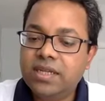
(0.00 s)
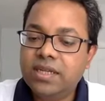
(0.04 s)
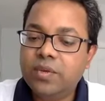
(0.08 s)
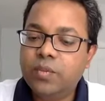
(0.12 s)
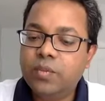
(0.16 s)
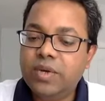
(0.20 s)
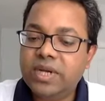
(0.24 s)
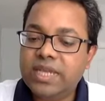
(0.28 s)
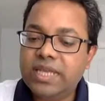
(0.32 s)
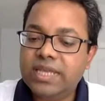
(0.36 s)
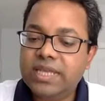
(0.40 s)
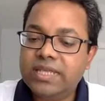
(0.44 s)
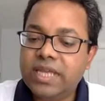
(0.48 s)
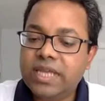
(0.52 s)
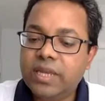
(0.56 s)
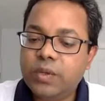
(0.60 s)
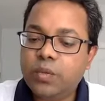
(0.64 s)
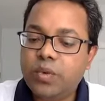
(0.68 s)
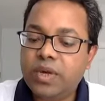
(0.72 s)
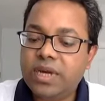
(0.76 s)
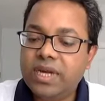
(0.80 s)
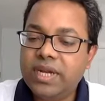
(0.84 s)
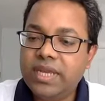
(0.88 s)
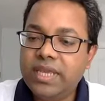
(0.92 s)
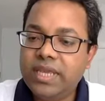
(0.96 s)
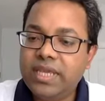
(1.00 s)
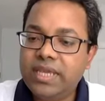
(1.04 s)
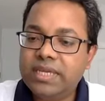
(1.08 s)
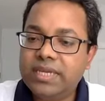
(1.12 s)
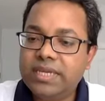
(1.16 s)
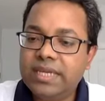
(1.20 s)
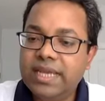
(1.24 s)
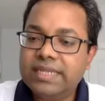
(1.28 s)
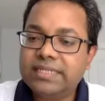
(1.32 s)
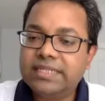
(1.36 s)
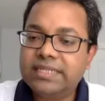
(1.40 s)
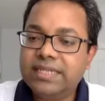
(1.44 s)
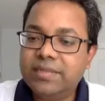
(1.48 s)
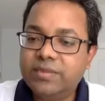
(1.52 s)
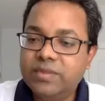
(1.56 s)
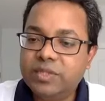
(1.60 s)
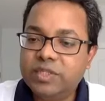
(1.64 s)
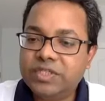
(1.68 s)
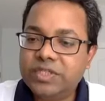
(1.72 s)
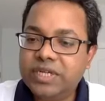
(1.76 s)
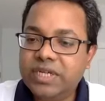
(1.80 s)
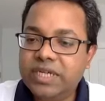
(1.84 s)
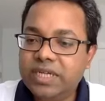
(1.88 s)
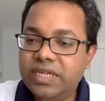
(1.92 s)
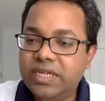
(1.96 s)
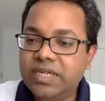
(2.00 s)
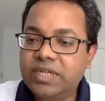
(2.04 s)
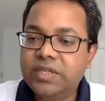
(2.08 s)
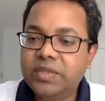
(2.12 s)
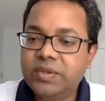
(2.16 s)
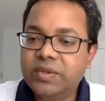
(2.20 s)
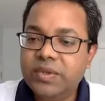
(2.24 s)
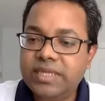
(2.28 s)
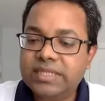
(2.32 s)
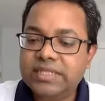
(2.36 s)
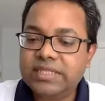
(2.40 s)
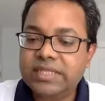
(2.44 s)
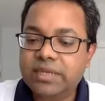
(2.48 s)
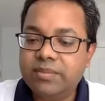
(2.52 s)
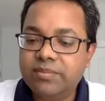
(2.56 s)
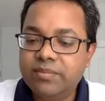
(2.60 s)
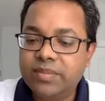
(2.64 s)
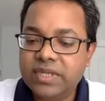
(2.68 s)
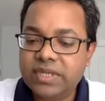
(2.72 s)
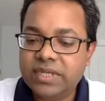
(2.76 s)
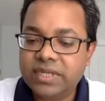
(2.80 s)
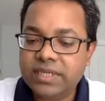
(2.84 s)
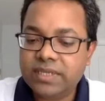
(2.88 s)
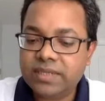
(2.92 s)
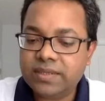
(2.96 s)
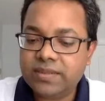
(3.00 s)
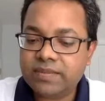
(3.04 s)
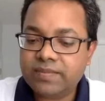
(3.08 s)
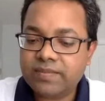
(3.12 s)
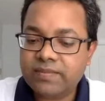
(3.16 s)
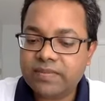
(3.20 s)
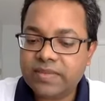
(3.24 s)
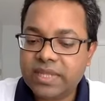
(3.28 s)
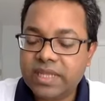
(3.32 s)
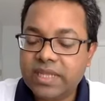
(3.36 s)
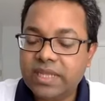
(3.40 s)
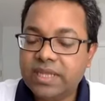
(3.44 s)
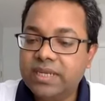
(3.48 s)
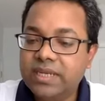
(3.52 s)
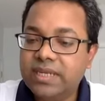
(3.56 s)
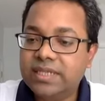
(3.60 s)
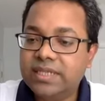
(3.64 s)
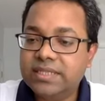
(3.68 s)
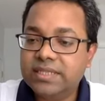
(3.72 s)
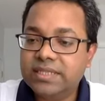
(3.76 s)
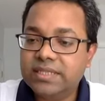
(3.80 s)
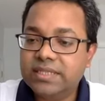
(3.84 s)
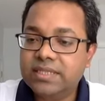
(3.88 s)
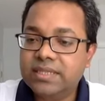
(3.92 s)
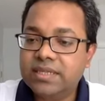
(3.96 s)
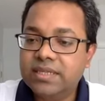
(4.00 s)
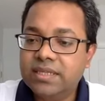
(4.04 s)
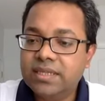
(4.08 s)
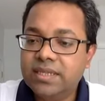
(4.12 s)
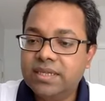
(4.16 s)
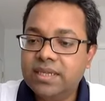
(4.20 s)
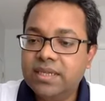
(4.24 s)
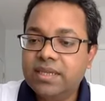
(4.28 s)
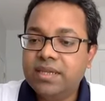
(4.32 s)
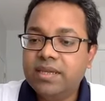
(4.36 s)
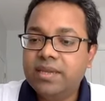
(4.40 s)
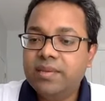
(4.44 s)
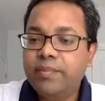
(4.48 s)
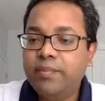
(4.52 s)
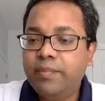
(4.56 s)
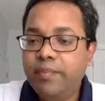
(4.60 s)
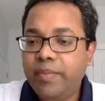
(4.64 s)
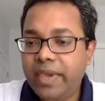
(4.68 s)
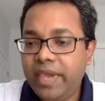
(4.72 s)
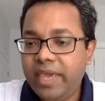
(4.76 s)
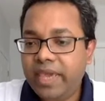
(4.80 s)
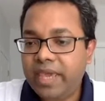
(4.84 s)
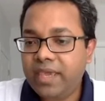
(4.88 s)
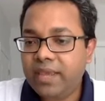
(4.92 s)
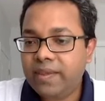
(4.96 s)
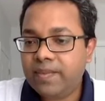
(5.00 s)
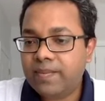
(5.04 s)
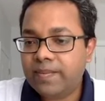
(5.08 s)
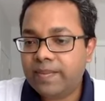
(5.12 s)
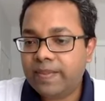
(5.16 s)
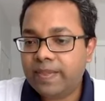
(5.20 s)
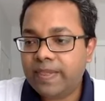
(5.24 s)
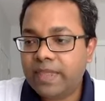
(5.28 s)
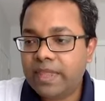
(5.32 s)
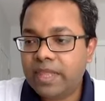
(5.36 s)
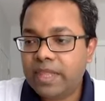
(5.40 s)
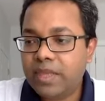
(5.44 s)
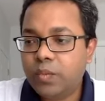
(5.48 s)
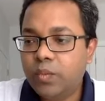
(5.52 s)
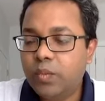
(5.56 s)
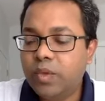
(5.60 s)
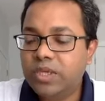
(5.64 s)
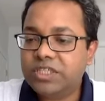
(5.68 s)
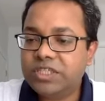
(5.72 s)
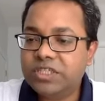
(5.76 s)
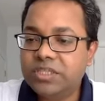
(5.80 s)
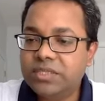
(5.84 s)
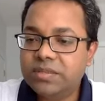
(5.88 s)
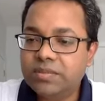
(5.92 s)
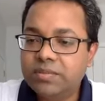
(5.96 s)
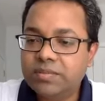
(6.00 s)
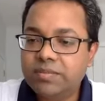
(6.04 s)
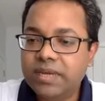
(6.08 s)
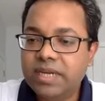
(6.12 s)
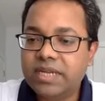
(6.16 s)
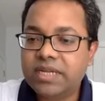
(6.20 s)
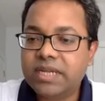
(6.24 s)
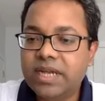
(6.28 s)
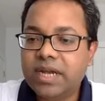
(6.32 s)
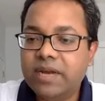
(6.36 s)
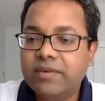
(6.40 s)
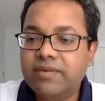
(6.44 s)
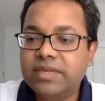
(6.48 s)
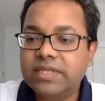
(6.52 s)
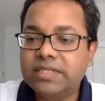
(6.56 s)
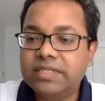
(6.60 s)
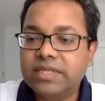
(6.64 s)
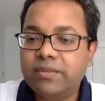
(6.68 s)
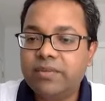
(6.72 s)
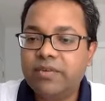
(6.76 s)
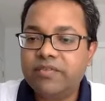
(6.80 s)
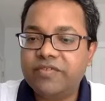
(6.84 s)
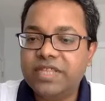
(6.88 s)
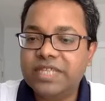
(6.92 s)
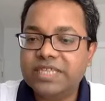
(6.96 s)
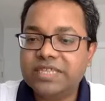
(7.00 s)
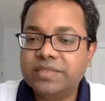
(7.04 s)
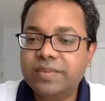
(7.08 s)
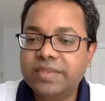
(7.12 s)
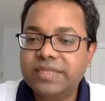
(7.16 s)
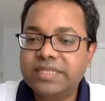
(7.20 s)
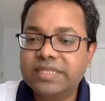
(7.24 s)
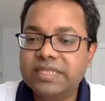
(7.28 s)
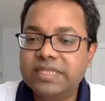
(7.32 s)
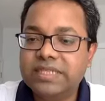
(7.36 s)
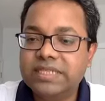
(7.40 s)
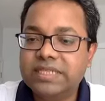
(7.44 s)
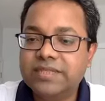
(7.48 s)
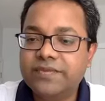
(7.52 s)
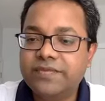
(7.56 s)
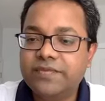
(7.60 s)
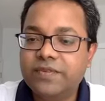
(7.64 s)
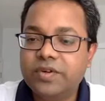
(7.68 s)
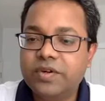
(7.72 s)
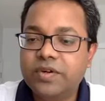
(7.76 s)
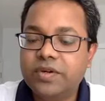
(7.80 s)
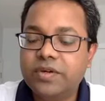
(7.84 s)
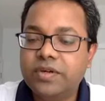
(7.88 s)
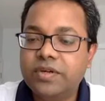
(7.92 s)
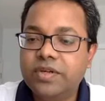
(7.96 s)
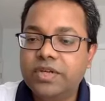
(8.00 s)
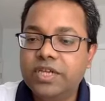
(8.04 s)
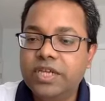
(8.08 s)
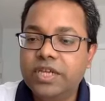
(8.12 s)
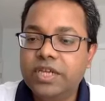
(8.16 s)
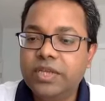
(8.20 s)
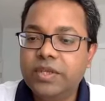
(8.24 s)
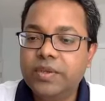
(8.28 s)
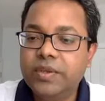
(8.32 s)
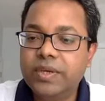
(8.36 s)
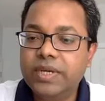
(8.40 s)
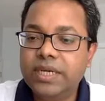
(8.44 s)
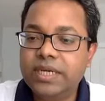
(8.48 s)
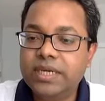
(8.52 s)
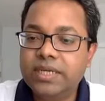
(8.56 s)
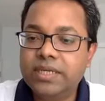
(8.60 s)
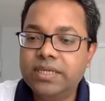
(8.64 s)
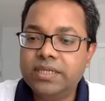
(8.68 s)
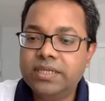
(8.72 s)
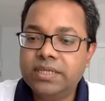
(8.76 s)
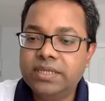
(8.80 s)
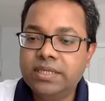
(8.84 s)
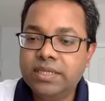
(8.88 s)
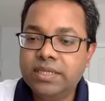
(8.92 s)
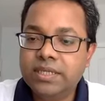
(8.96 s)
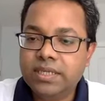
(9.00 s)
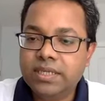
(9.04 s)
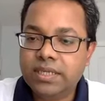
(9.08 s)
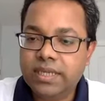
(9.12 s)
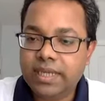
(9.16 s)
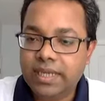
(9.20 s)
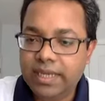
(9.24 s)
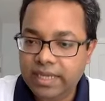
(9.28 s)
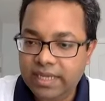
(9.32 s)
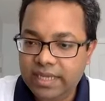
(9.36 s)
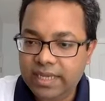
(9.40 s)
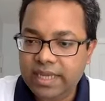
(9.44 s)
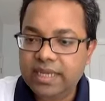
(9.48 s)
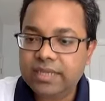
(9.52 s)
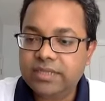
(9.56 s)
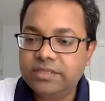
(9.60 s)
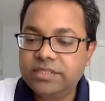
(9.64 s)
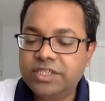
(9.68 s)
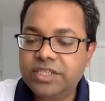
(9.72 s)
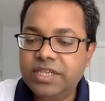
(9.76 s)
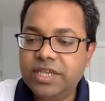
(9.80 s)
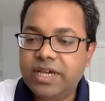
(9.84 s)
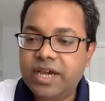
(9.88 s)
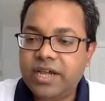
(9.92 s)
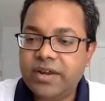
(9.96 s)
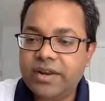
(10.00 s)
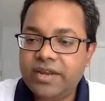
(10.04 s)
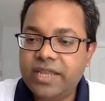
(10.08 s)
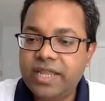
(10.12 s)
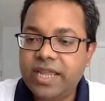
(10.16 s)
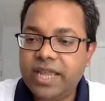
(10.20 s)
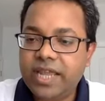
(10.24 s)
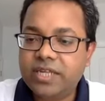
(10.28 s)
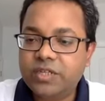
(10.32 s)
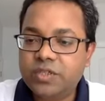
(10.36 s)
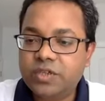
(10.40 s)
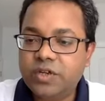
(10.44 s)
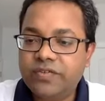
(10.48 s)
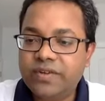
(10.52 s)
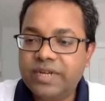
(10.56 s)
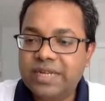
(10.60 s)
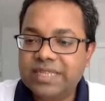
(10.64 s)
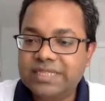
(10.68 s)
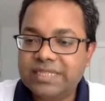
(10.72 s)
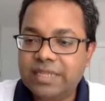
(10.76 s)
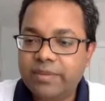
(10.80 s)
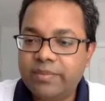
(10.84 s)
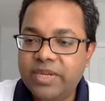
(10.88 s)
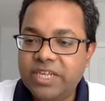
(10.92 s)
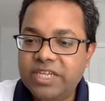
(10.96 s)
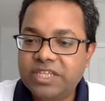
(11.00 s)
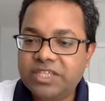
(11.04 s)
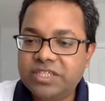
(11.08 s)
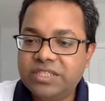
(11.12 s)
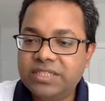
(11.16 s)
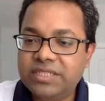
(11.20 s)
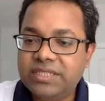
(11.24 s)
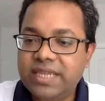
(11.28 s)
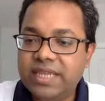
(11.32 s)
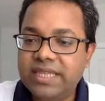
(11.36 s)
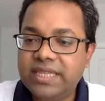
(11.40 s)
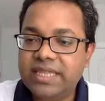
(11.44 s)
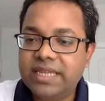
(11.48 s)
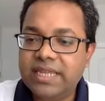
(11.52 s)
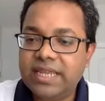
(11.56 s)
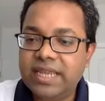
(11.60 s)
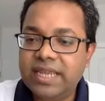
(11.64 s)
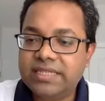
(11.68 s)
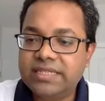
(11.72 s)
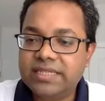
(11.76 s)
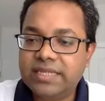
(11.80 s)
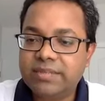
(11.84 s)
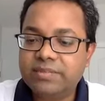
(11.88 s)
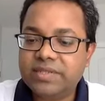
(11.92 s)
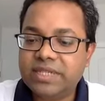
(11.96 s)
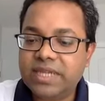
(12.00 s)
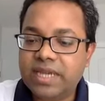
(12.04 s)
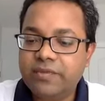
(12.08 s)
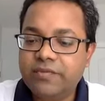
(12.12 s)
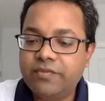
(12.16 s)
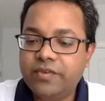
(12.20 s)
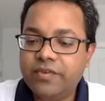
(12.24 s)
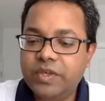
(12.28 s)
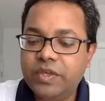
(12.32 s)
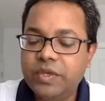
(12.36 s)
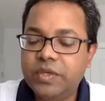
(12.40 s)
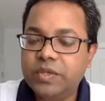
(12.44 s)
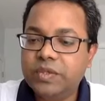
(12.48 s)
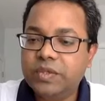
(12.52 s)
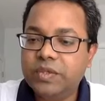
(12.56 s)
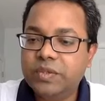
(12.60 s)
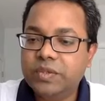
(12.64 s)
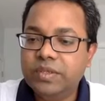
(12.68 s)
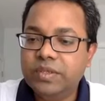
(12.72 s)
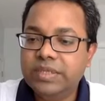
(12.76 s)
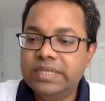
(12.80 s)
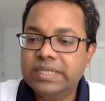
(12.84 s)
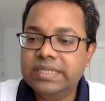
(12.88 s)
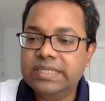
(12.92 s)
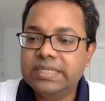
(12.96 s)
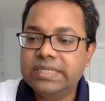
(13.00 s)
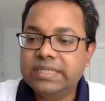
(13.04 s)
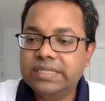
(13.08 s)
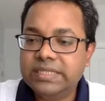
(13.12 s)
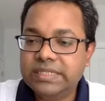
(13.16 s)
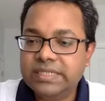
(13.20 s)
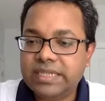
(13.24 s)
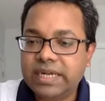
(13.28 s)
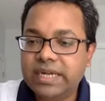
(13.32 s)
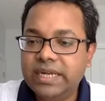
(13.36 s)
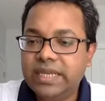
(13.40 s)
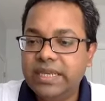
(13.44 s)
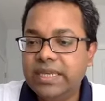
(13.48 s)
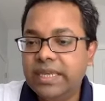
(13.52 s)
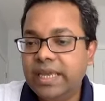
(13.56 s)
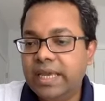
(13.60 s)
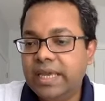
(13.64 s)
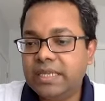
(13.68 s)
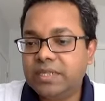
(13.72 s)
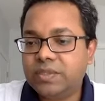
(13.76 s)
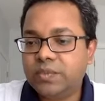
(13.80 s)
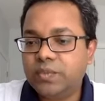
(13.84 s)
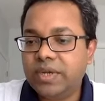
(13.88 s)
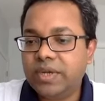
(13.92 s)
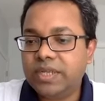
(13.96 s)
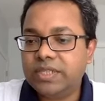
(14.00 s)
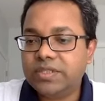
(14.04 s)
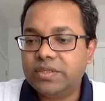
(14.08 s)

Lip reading: Working that 1 year as a demonstrator, you get some decent pay, which might cover some of the expenses for your GRE and TOEFL examinations, and then get some time for you to study as well.